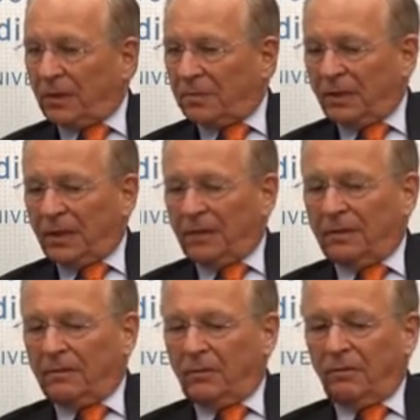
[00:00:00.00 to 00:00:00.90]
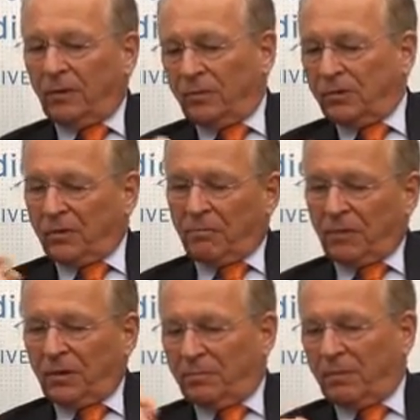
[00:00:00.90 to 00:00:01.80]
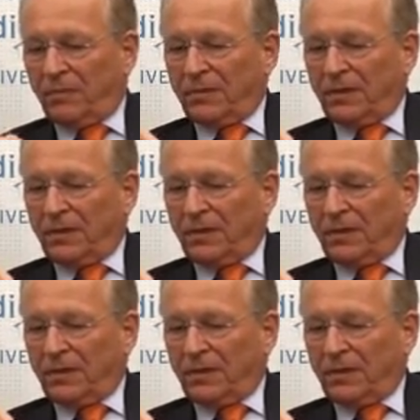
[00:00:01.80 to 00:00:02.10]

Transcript: explain to voters on both